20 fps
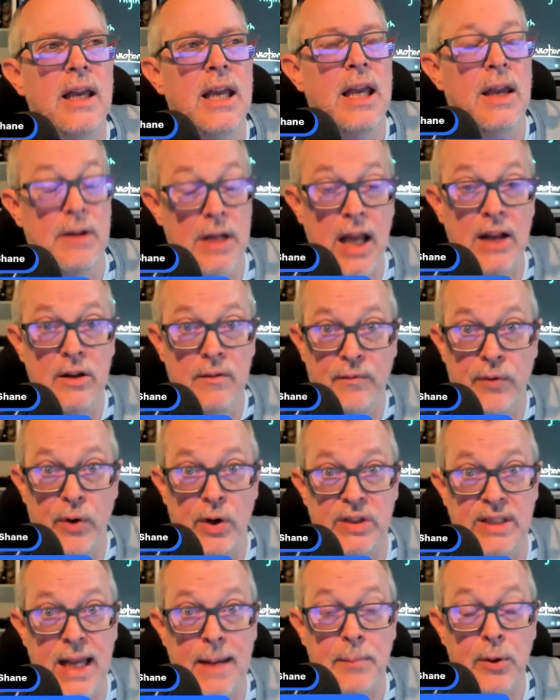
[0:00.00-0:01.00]
and for
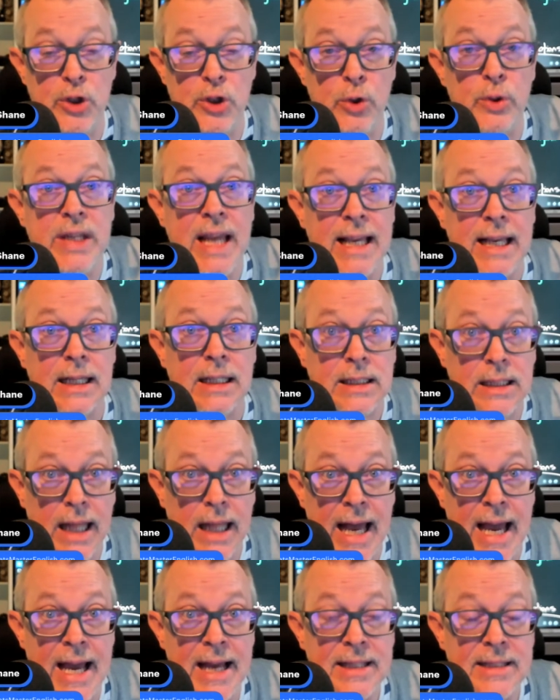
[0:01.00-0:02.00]
example, you take a
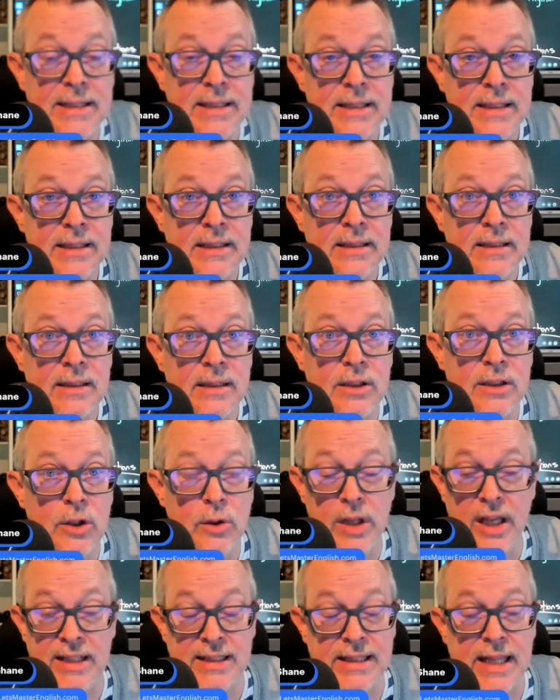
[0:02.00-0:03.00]
class, you
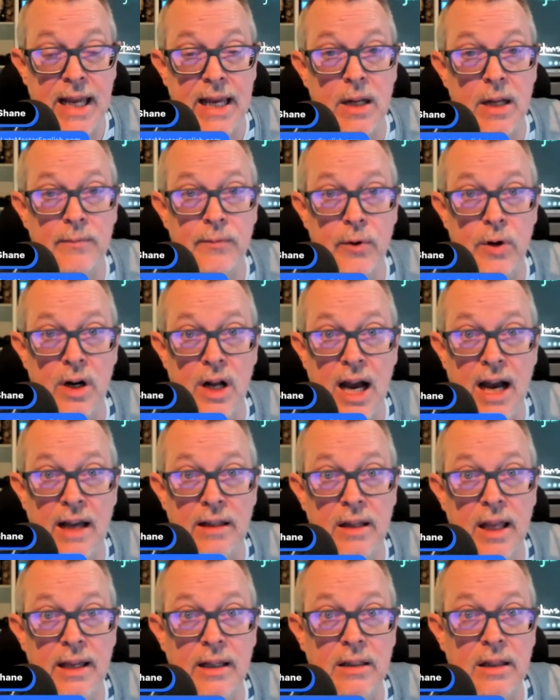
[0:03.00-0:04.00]
like sign up for an
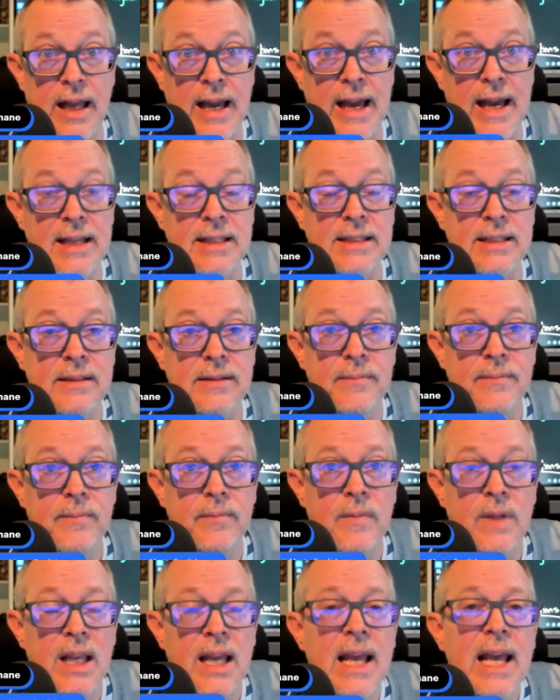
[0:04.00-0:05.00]
online class,
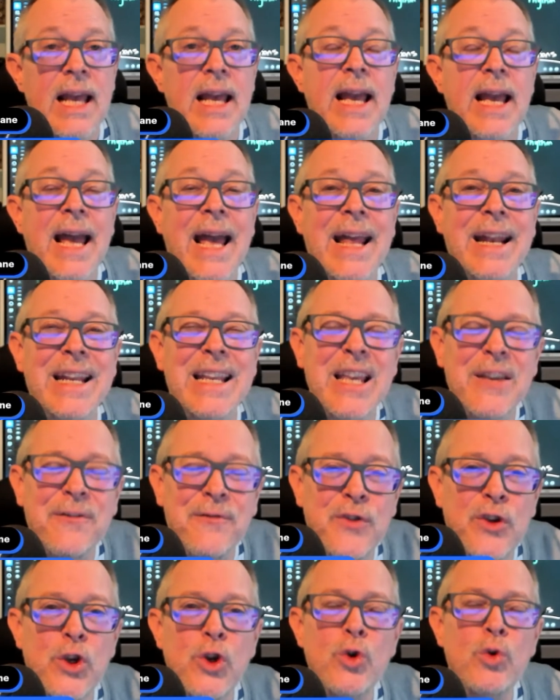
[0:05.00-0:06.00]
and
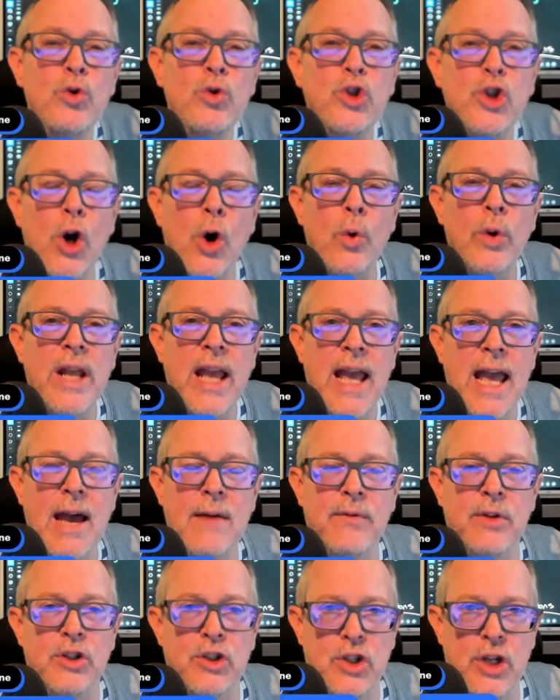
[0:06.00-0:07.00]
if you don't
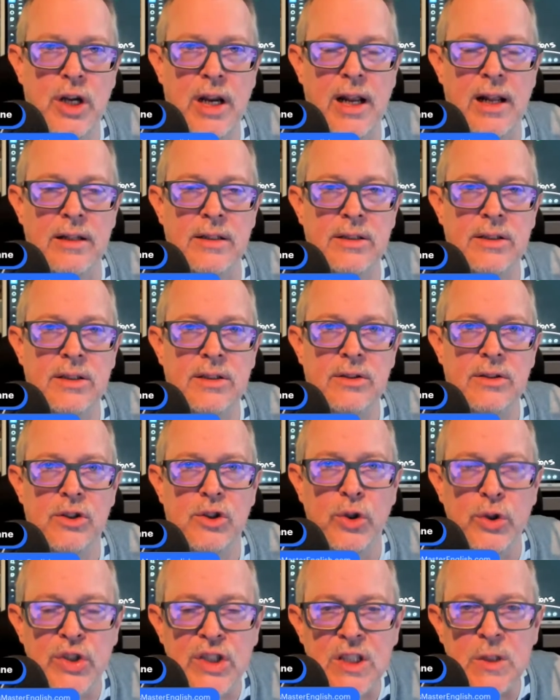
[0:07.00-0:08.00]
have a chance
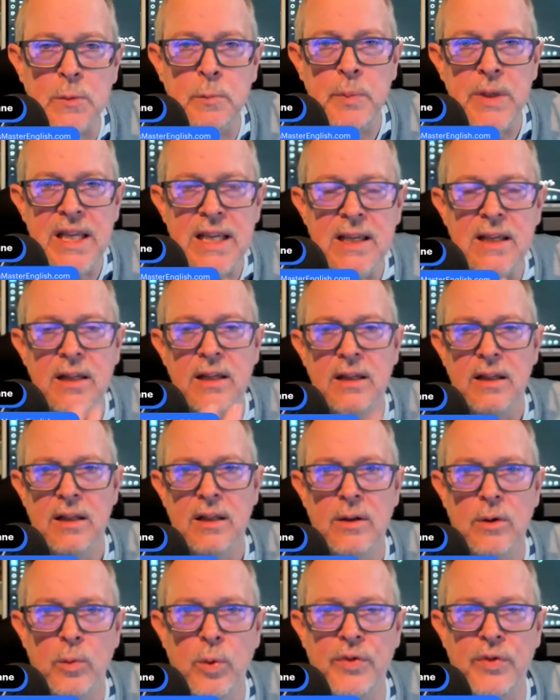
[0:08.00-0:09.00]
to speak
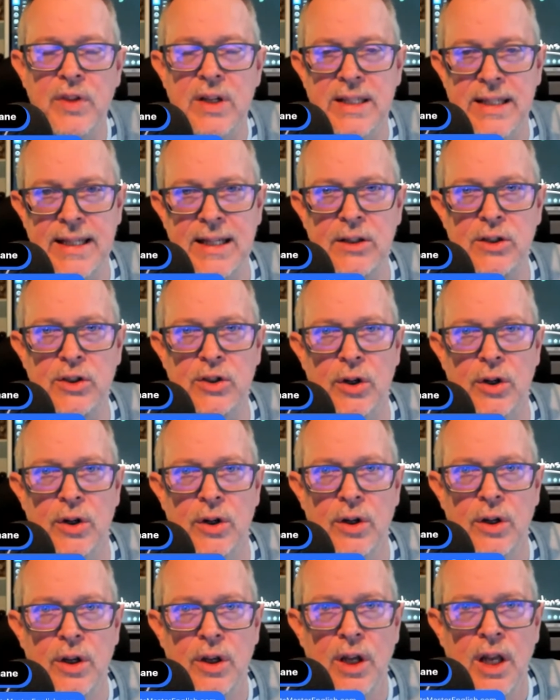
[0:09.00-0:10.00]
with the teacher
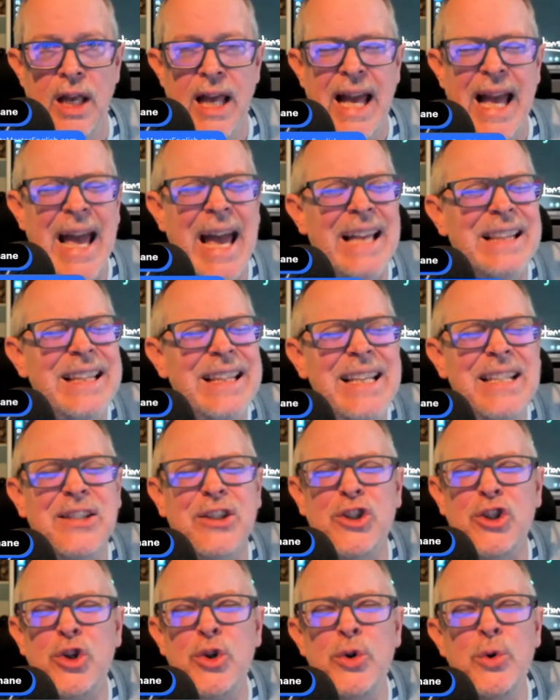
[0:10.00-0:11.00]
at
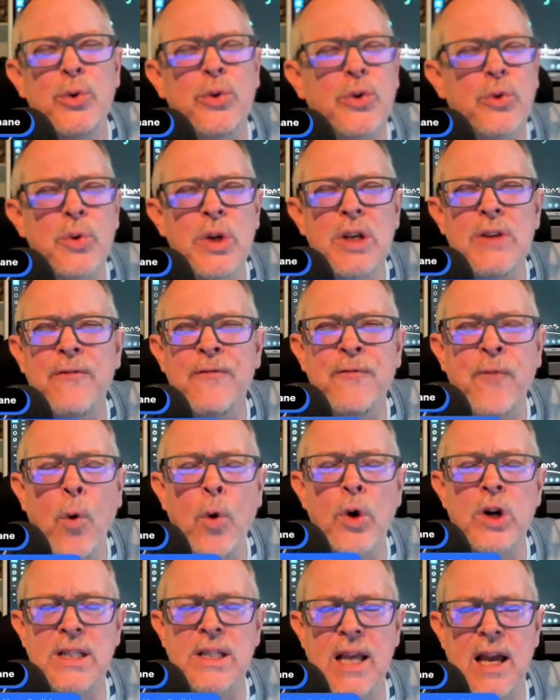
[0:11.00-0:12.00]
least 2, 3,
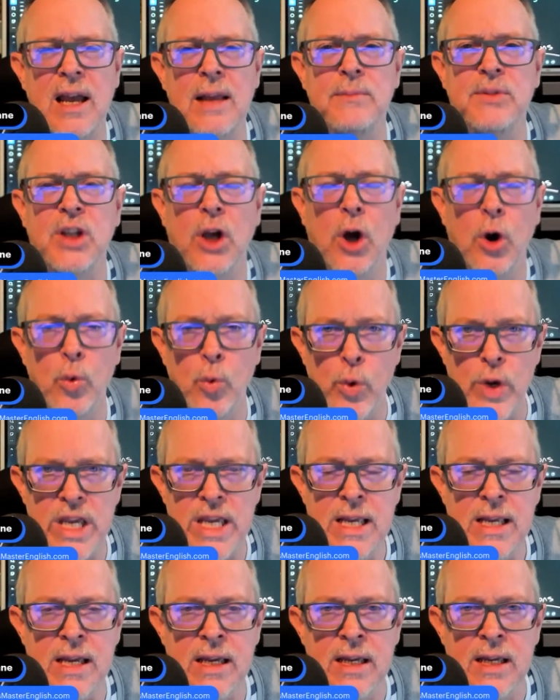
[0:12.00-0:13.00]
4 times a
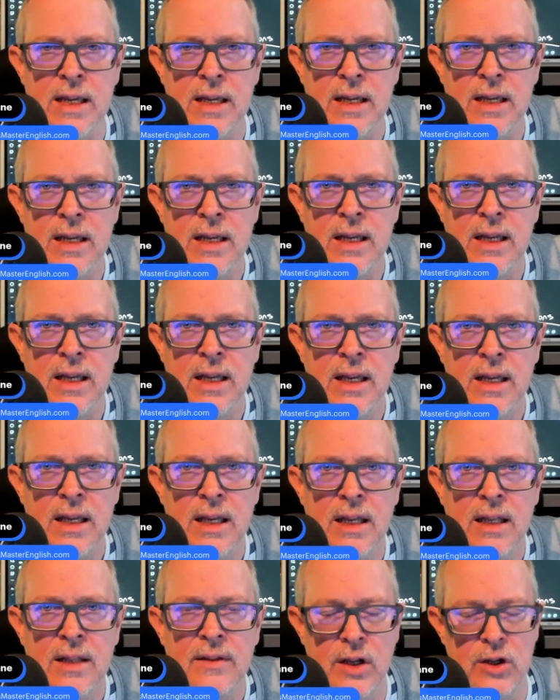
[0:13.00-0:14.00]
week,
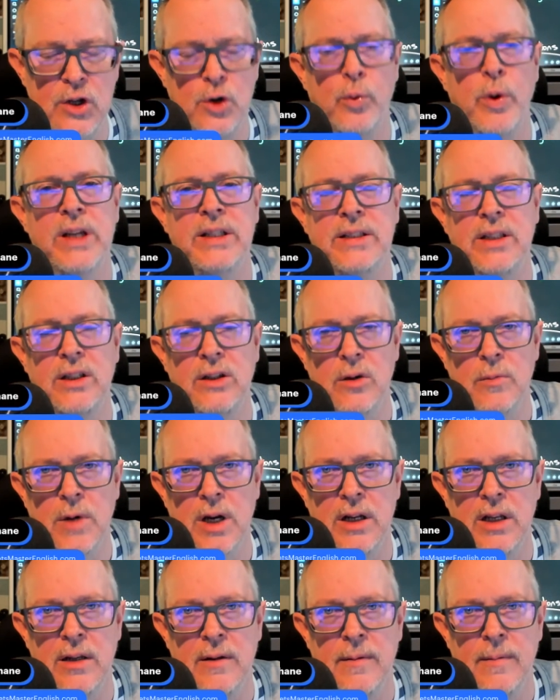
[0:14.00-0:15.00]
then you're wasting your
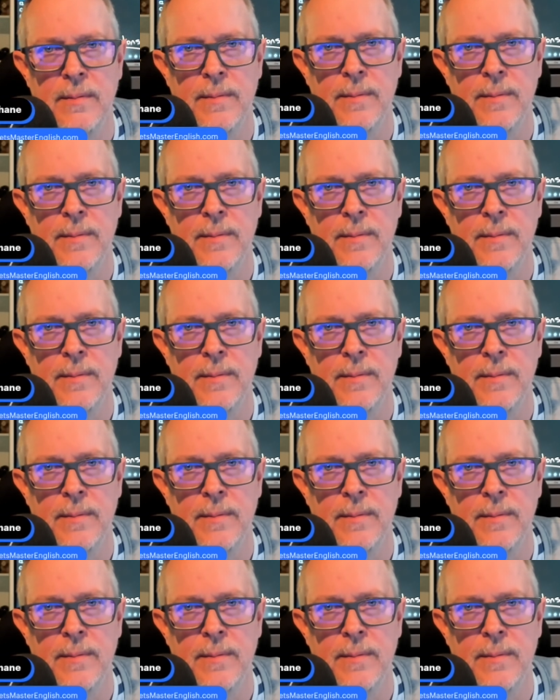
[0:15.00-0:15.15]
money.